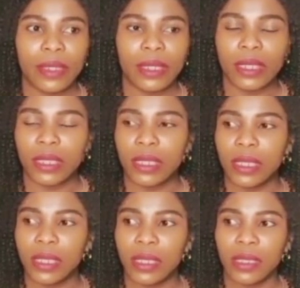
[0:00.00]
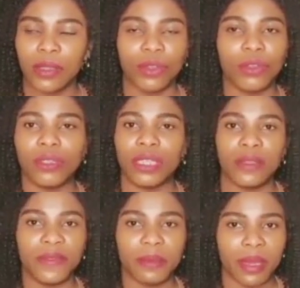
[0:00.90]
since you're not
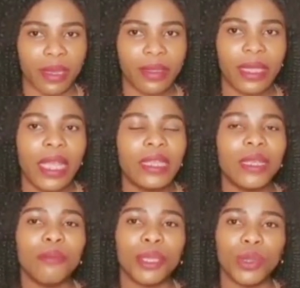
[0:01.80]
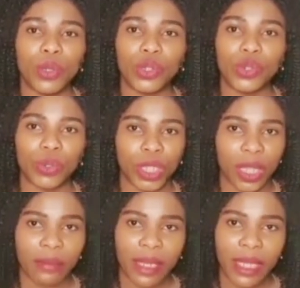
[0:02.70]
giving birth, let me go to
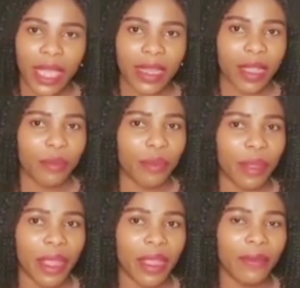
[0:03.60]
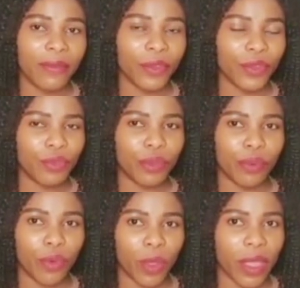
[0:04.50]
Germany and I prepare for you
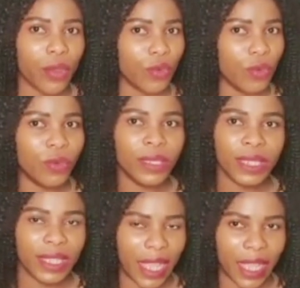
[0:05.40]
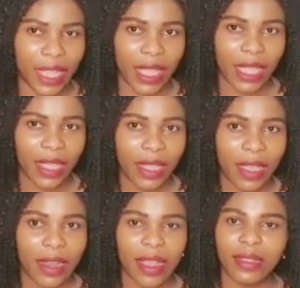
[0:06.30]
people where you will stay.
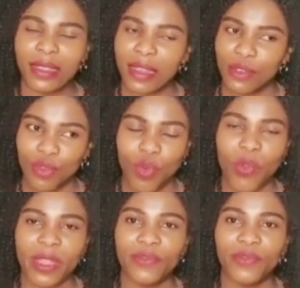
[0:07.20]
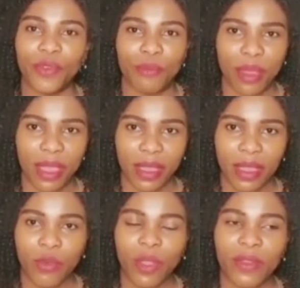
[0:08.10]
And I said, no, wait for me.
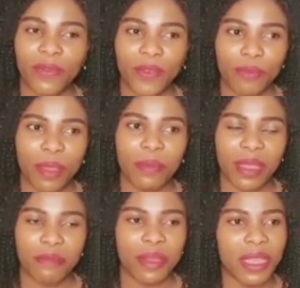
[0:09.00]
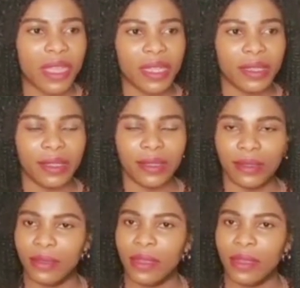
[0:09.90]
Wait for me, maybe in